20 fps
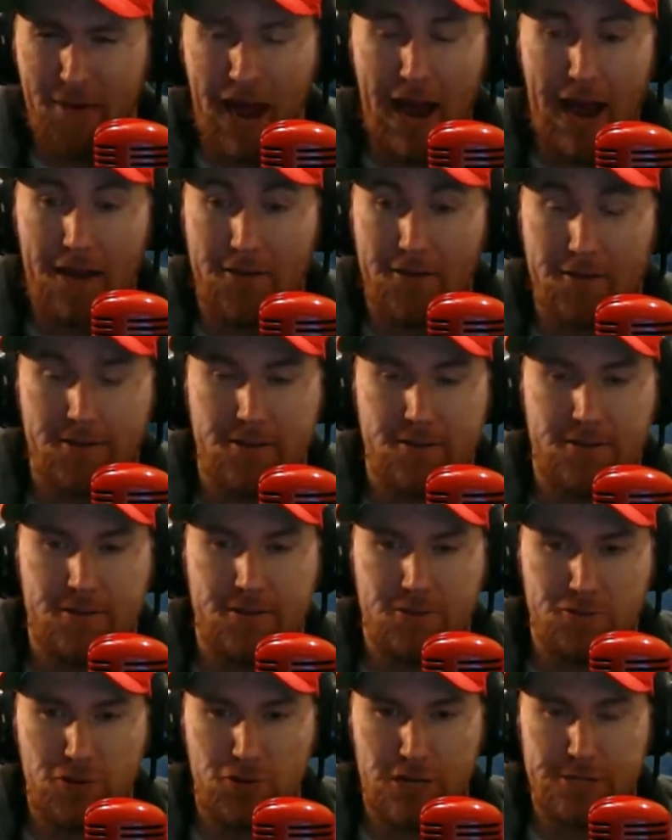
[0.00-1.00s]
I,
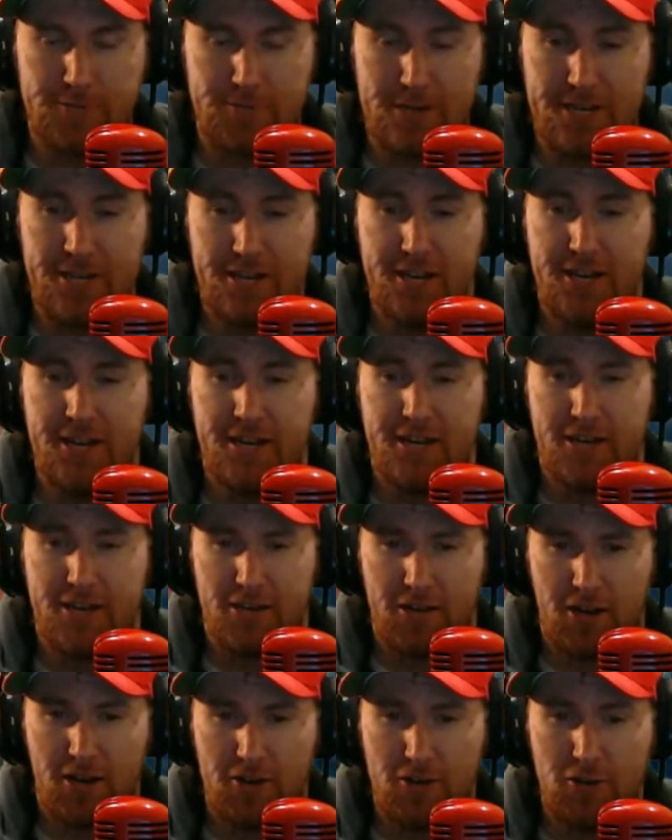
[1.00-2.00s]
trust me,
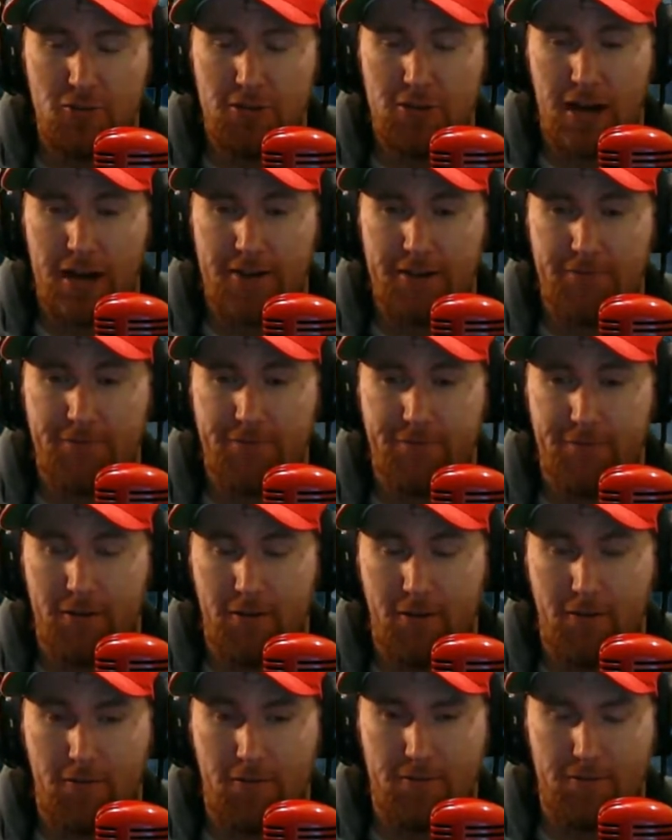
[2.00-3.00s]
uh, you got it.
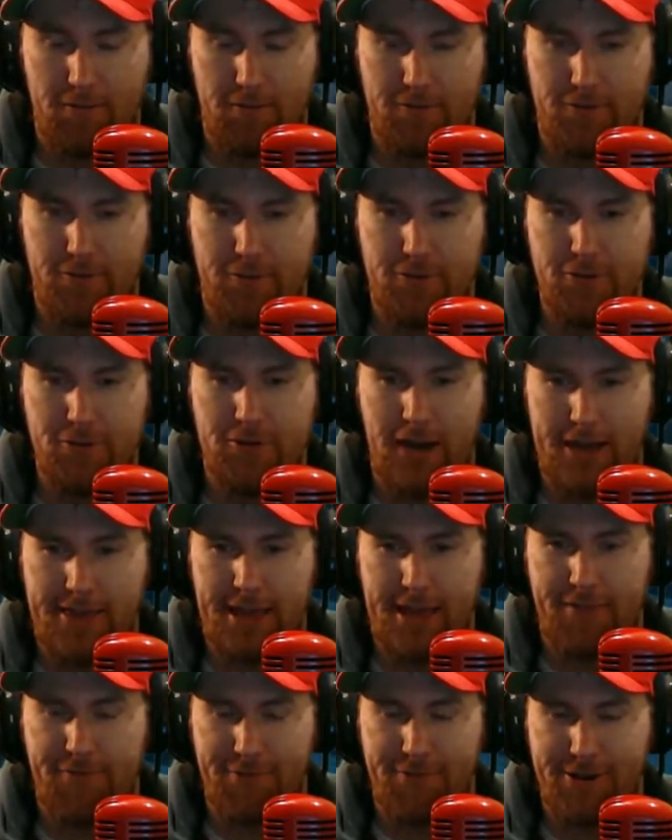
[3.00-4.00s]
Uh, you got
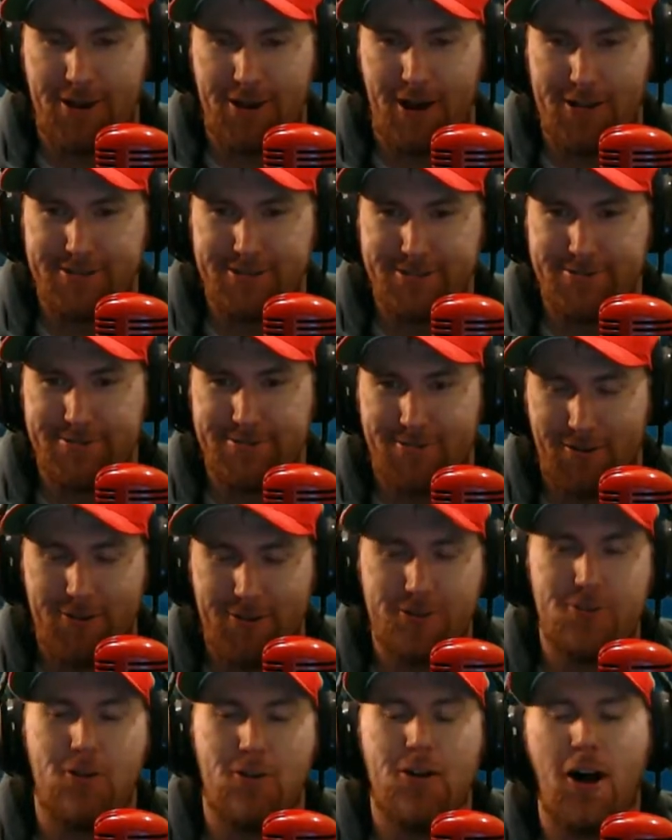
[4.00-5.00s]
that for console? Are
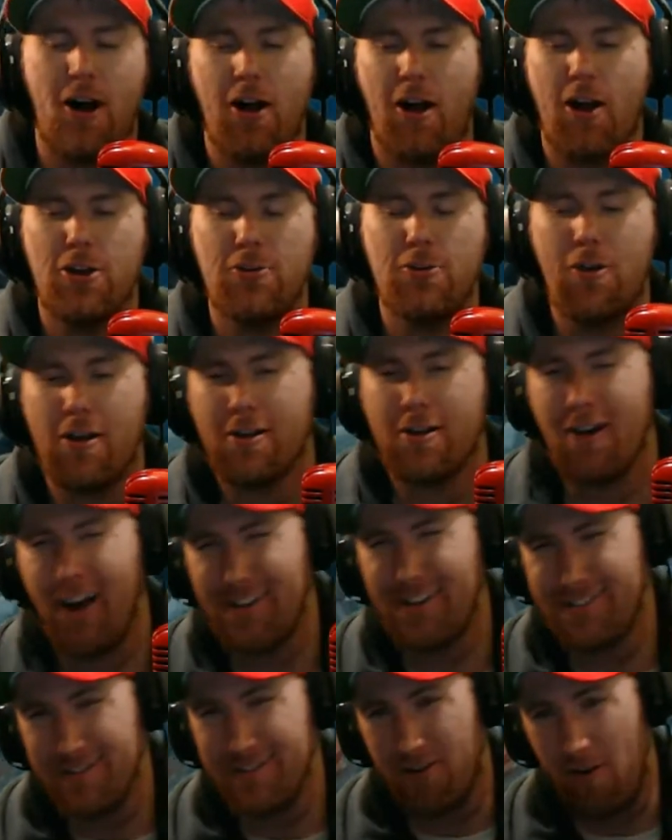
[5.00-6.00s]
you are you on
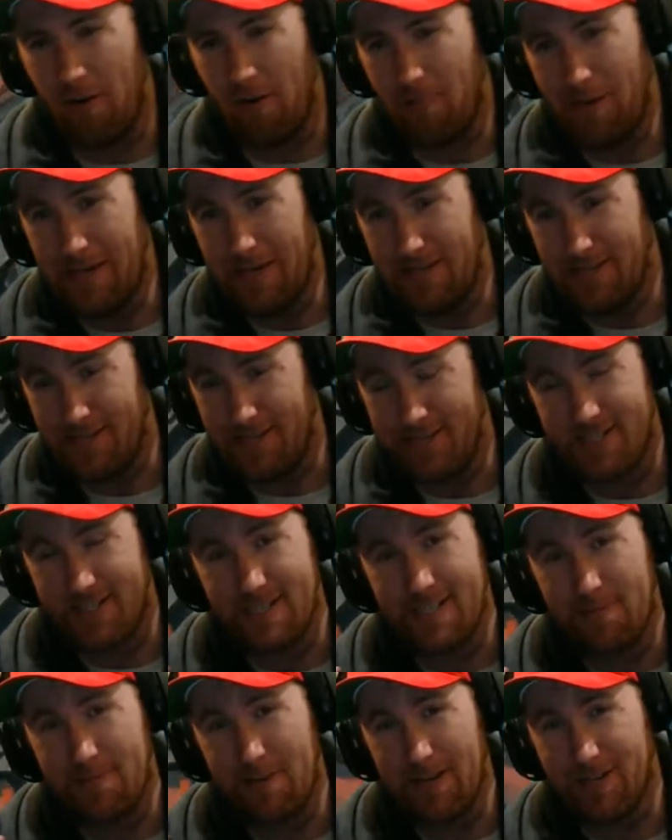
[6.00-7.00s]
console or on PC?
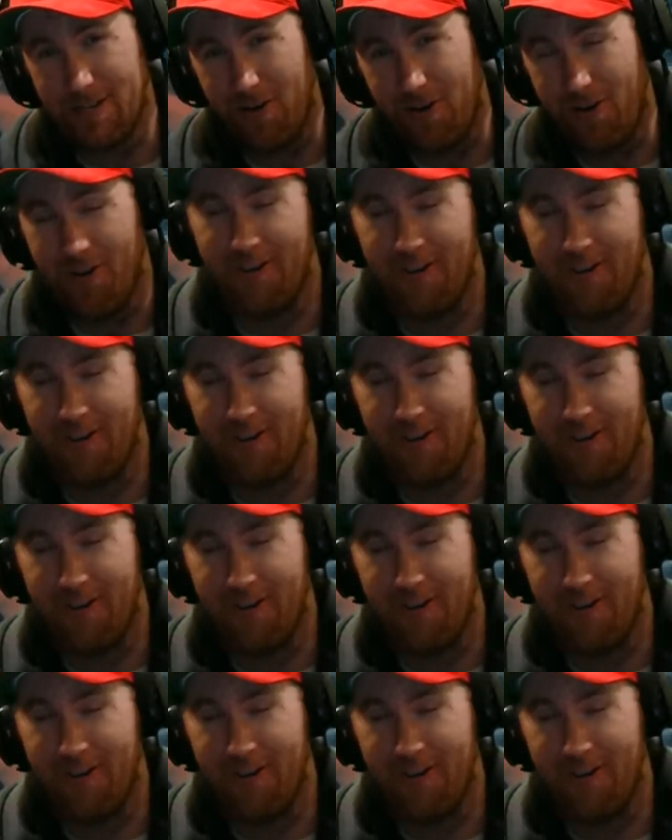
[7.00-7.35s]
Just to make sure.